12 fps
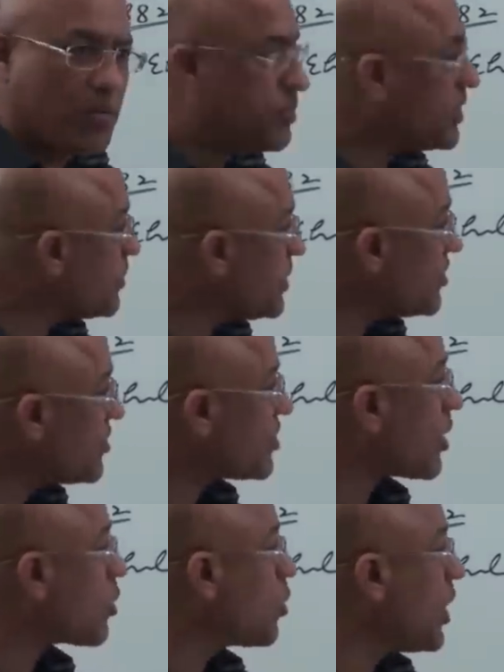between
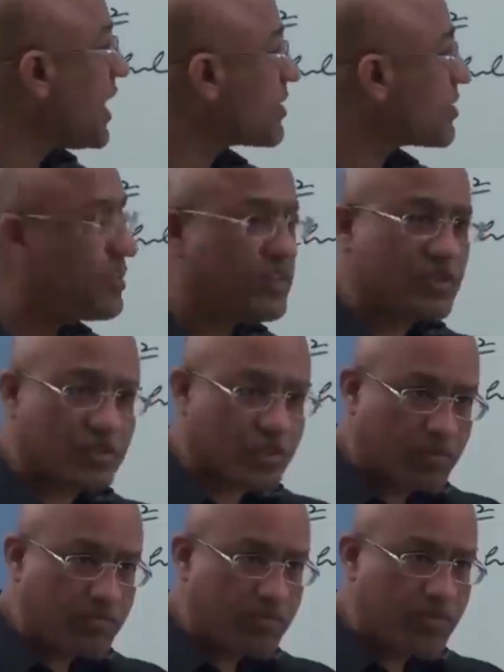circulatory
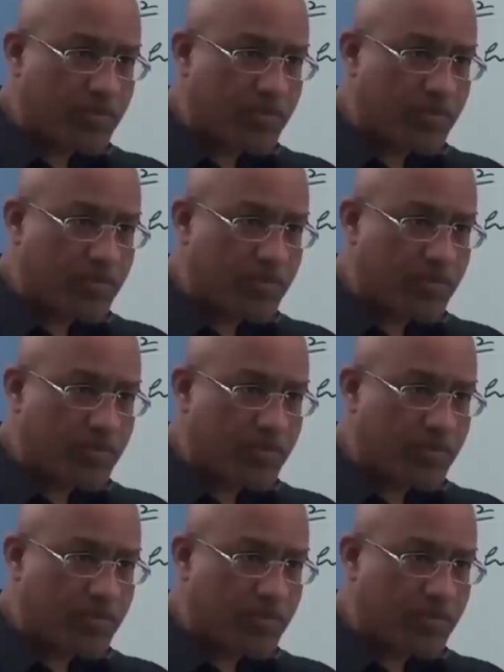system